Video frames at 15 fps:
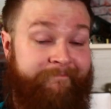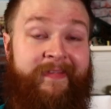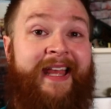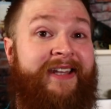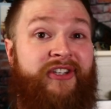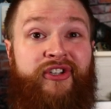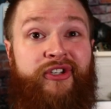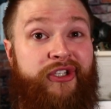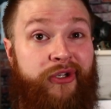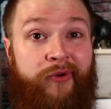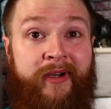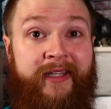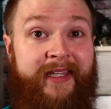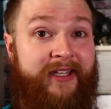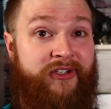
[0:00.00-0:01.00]
that should
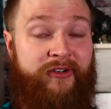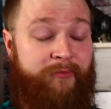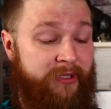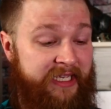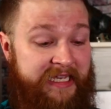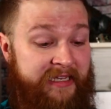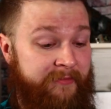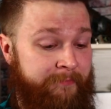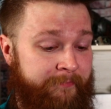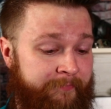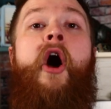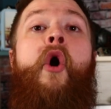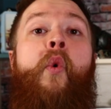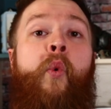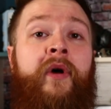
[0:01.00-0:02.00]
do it. That should be it.
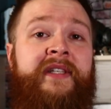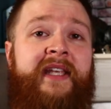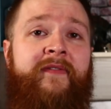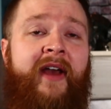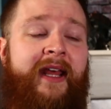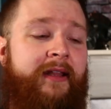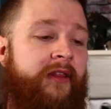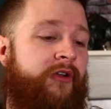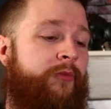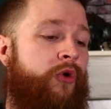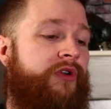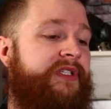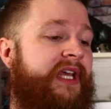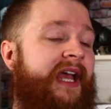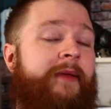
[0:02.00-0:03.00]
Once I've had a little
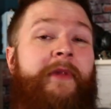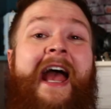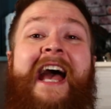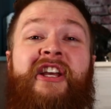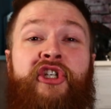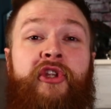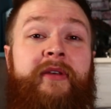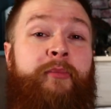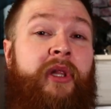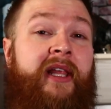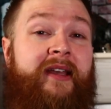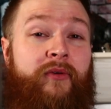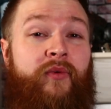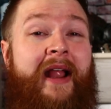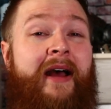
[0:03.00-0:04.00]
more time to actually
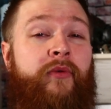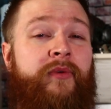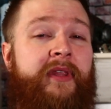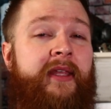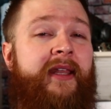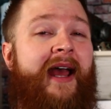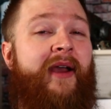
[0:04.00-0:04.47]
play around with it,